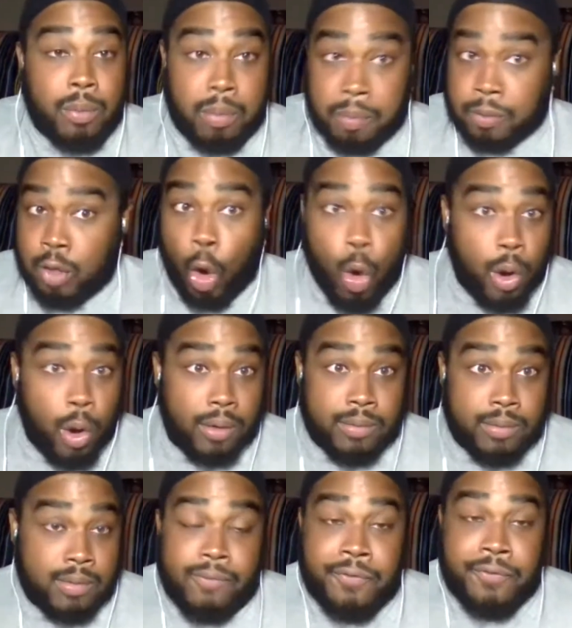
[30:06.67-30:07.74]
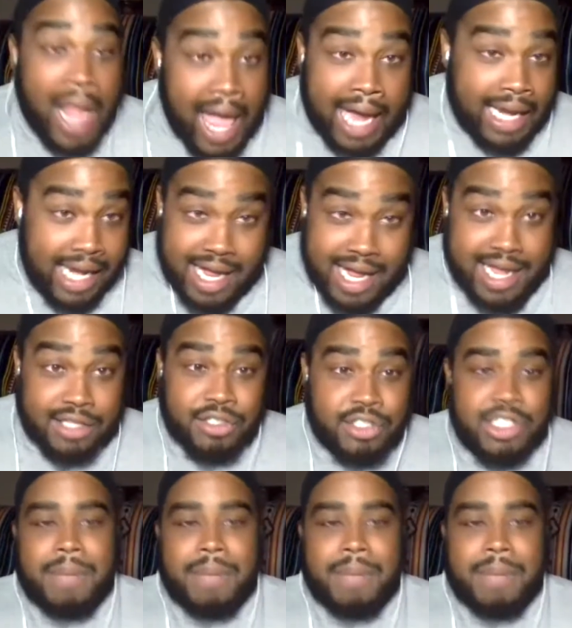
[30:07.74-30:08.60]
throwing flying knees and shit.